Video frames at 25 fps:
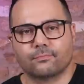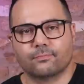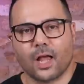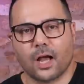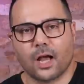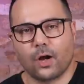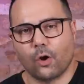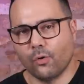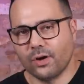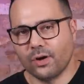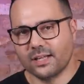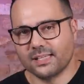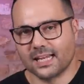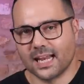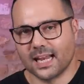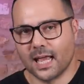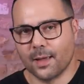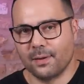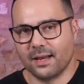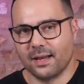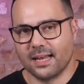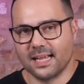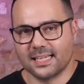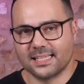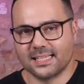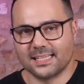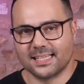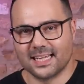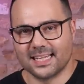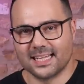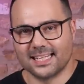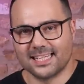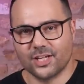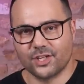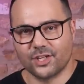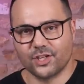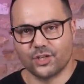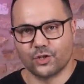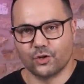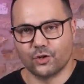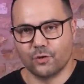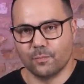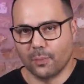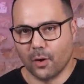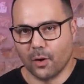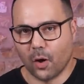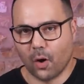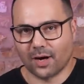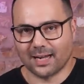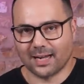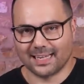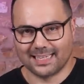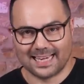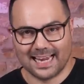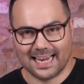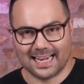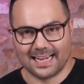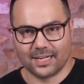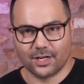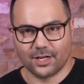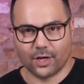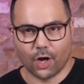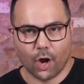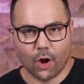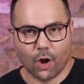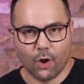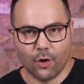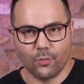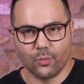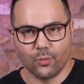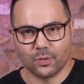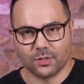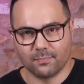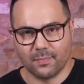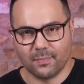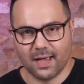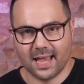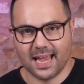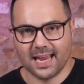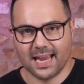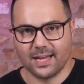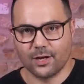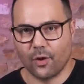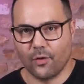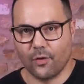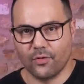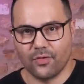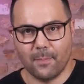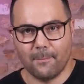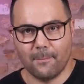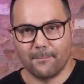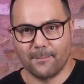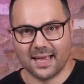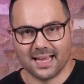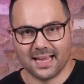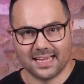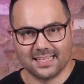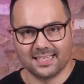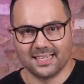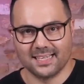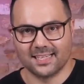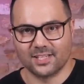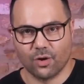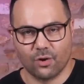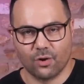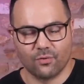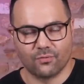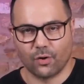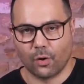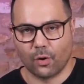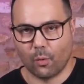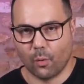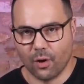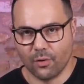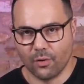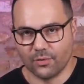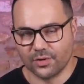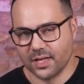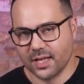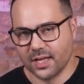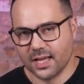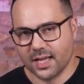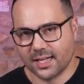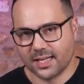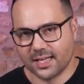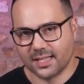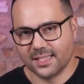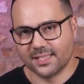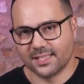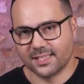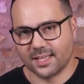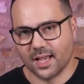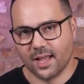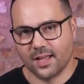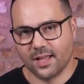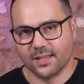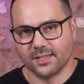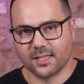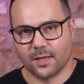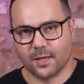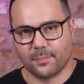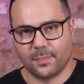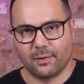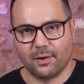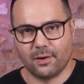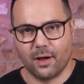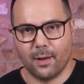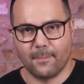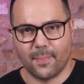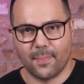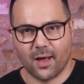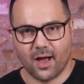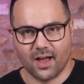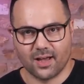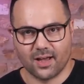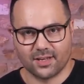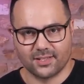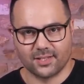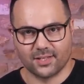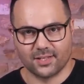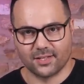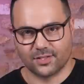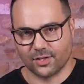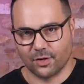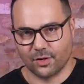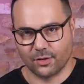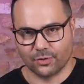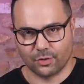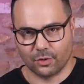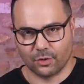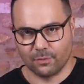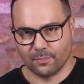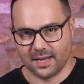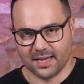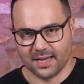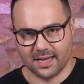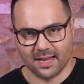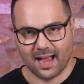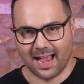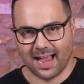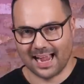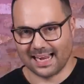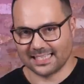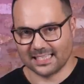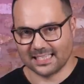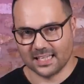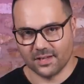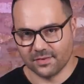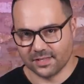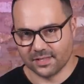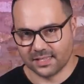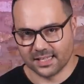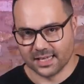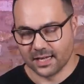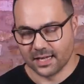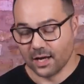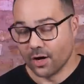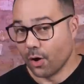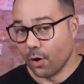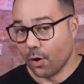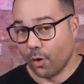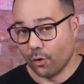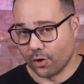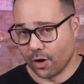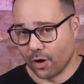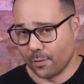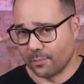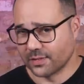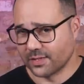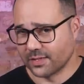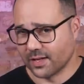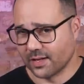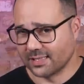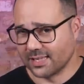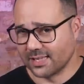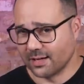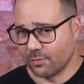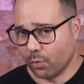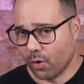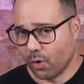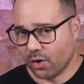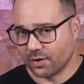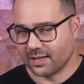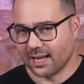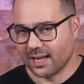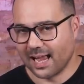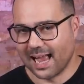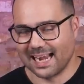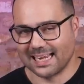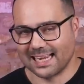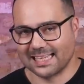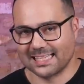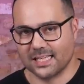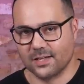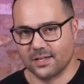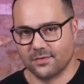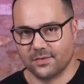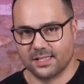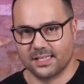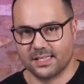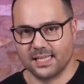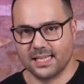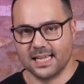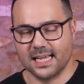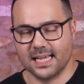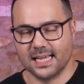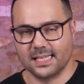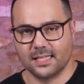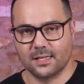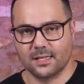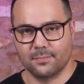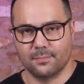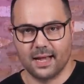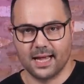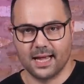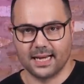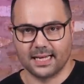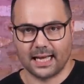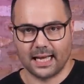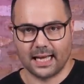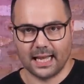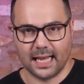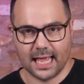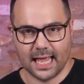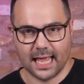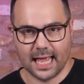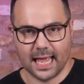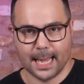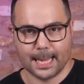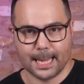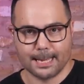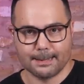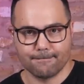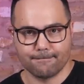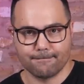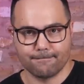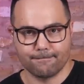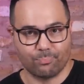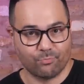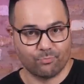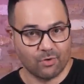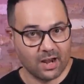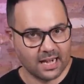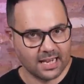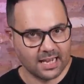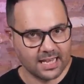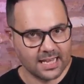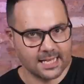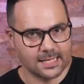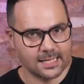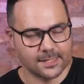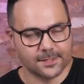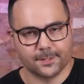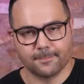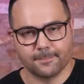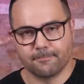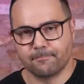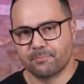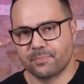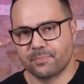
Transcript: According to Labour List, the decision to block Dent Coad was made on the basis of, quote, concerns about her past social media activity, although precisely what activity isn't made clear. Rarely is.